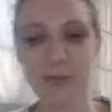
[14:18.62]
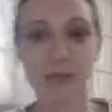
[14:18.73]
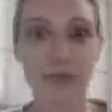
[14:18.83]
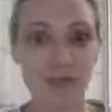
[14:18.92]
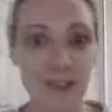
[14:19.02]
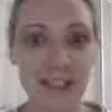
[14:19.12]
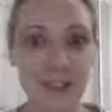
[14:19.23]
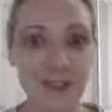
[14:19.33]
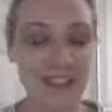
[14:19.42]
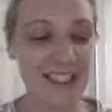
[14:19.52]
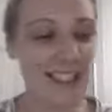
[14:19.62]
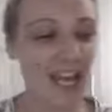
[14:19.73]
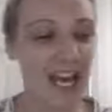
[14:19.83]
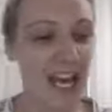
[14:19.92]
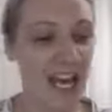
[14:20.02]
It's really interesting.
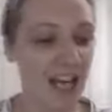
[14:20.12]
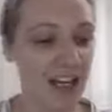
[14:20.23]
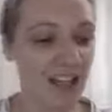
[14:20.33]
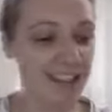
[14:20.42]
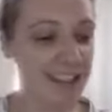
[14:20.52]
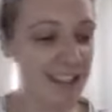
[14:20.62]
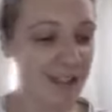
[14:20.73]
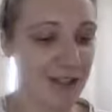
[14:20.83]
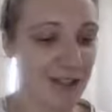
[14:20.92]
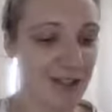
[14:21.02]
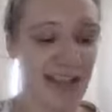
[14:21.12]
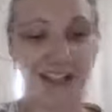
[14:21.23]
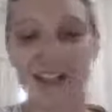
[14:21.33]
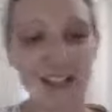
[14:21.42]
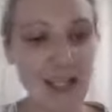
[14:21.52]
So I
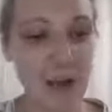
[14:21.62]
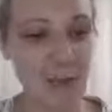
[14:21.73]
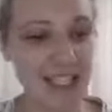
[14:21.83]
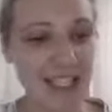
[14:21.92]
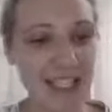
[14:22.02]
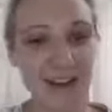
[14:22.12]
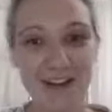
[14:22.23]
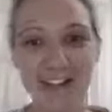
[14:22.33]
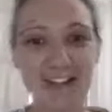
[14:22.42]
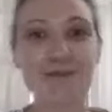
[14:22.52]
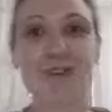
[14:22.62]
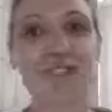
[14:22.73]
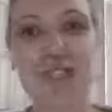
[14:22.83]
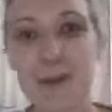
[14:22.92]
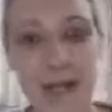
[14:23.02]
know that time is ticking on. I didn't want
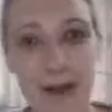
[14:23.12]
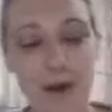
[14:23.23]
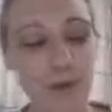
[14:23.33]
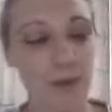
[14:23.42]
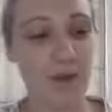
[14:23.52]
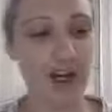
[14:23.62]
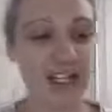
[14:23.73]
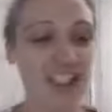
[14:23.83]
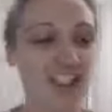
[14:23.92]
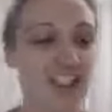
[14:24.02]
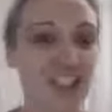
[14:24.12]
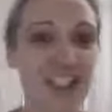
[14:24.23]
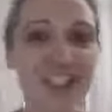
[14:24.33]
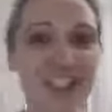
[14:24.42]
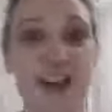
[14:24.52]
this to be a long one, but
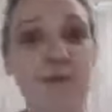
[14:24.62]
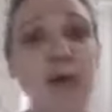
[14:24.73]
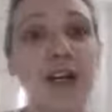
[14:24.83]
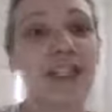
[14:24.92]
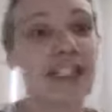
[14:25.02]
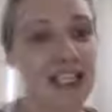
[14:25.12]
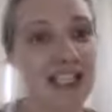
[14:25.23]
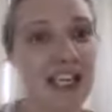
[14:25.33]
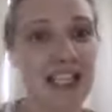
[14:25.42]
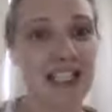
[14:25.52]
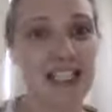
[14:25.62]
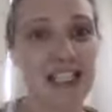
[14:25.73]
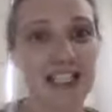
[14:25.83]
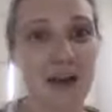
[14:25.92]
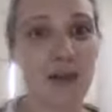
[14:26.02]
I'm putting the link actually
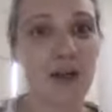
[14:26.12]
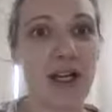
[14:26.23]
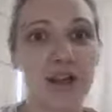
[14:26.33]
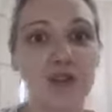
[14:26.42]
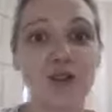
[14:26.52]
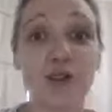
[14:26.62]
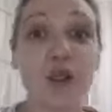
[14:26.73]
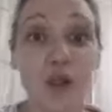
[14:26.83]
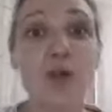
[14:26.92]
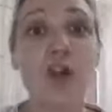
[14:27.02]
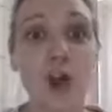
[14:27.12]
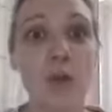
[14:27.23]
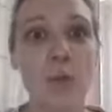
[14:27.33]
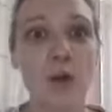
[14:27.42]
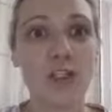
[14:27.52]
down below so that you can go
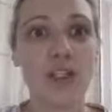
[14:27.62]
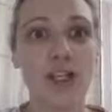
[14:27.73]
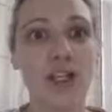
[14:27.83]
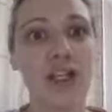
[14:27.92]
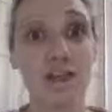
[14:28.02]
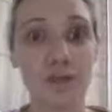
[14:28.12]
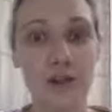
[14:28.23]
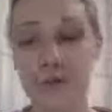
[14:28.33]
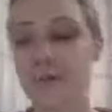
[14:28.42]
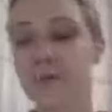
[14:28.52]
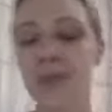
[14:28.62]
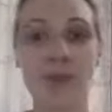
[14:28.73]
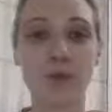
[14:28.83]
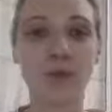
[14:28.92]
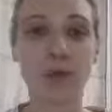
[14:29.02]
and watch the film.
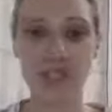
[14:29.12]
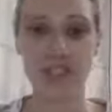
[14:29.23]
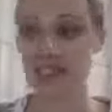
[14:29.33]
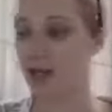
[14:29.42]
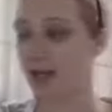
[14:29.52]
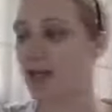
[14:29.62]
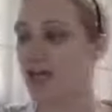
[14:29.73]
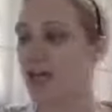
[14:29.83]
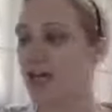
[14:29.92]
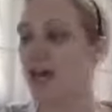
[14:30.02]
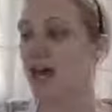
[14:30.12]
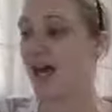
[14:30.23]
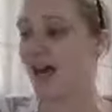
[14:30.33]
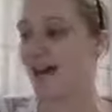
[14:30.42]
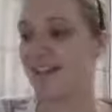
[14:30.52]
I'm going to watch it tonight,
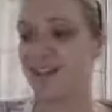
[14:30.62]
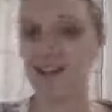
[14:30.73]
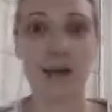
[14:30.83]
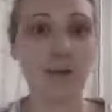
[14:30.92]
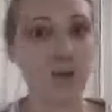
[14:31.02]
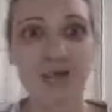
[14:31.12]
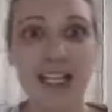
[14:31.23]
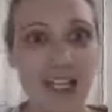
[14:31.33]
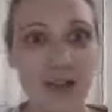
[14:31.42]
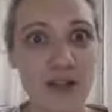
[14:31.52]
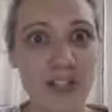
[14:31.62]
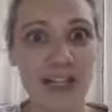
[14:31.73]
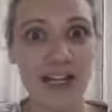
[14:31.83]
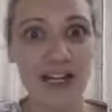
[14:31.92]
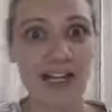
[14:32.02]
and I'd be really interested
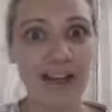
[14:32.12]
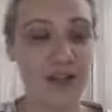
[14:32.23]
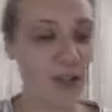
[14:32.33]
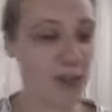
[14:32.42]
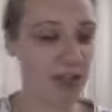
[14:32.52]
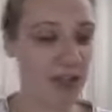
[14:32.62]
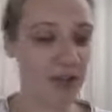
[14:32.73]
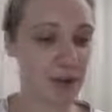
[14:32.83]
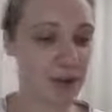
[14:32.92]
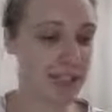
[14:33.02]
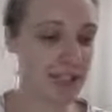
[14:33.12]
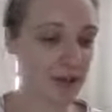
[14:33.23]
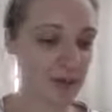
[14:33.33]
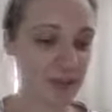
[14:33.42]
in it if anybody else wants to